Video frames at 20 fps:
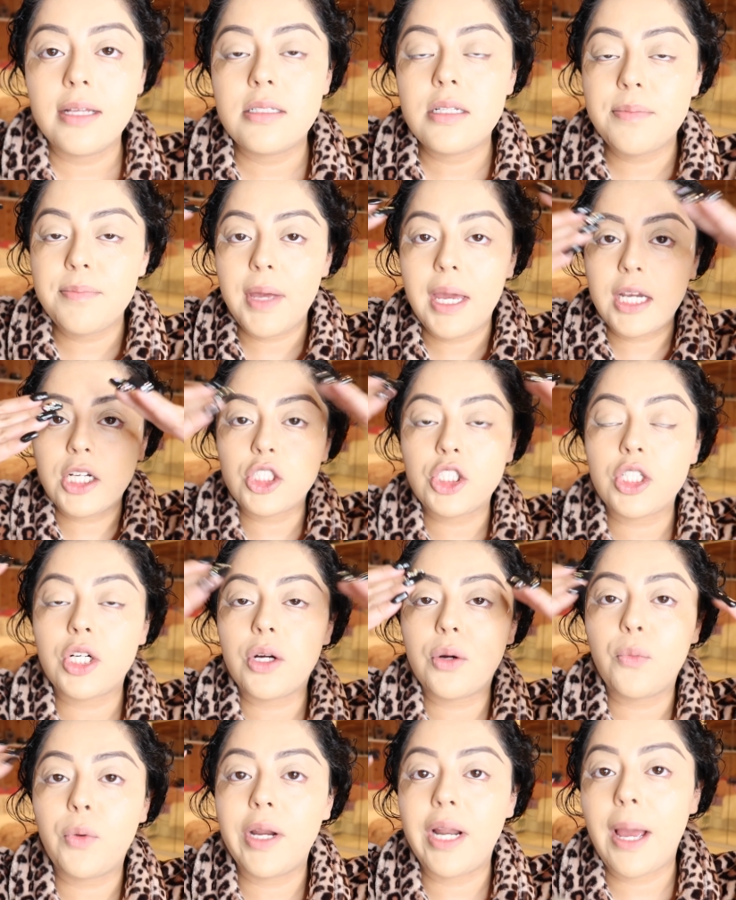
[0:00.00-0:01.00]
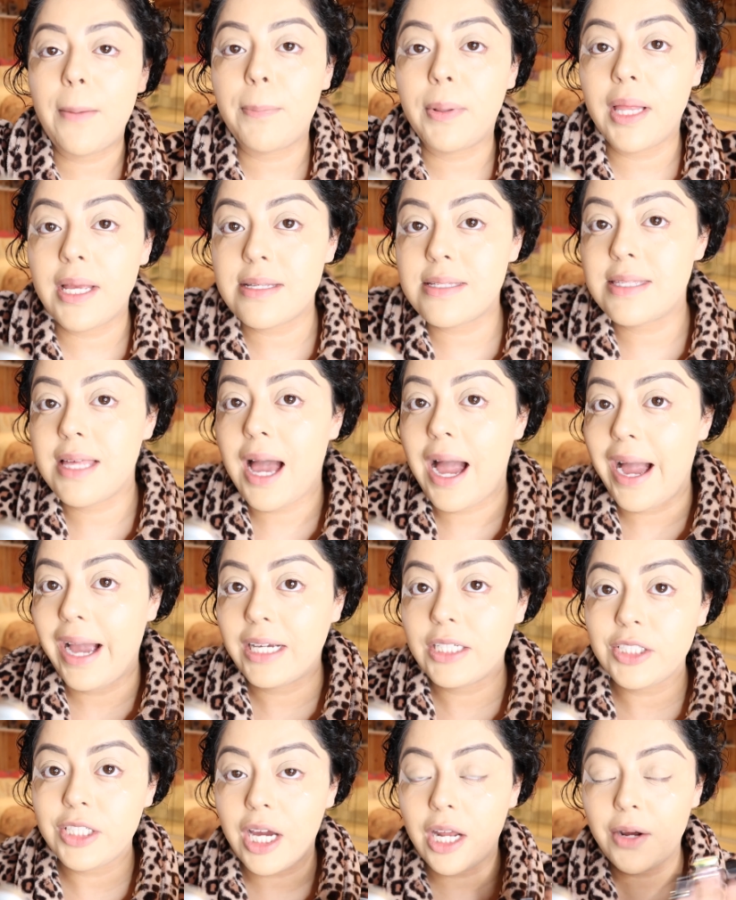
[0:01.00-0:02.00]
to make sure when I place the
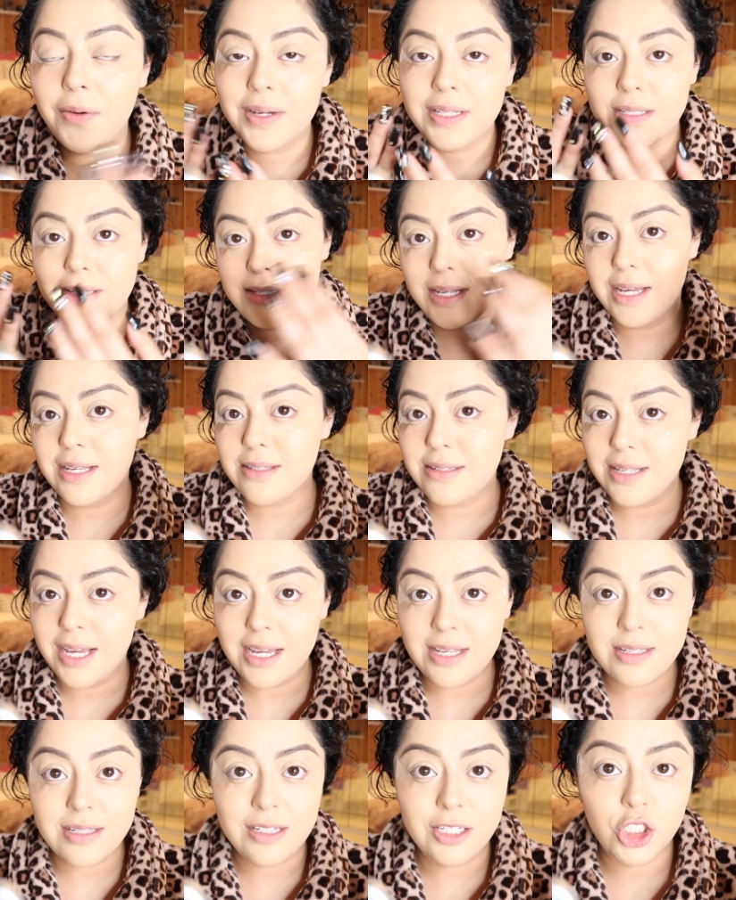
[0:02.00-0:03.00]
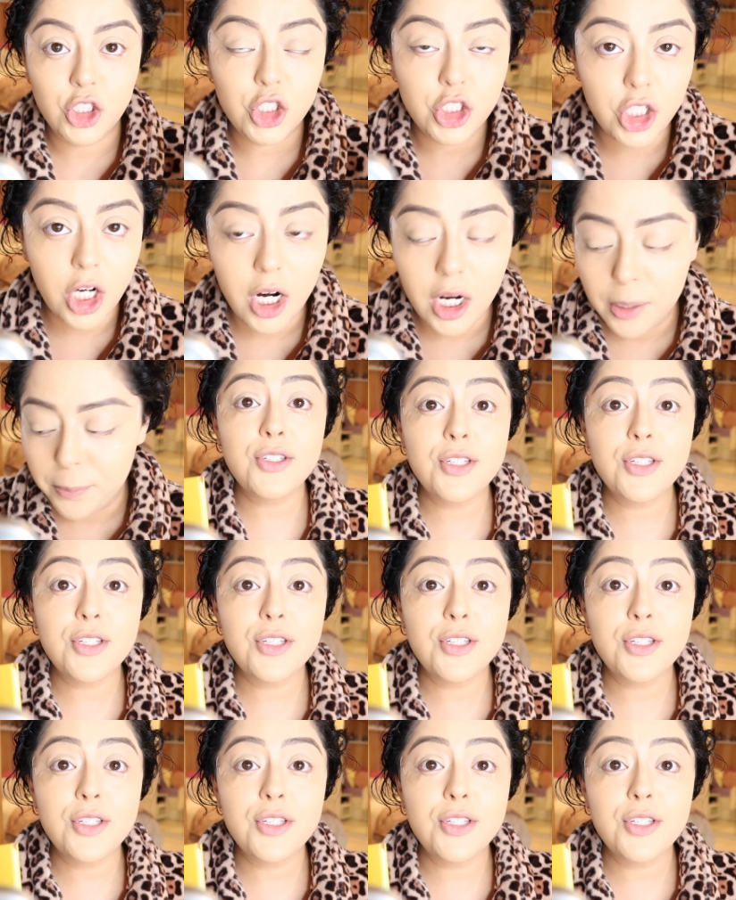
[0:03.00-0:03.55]
eyeshadow it stays nice and sharp.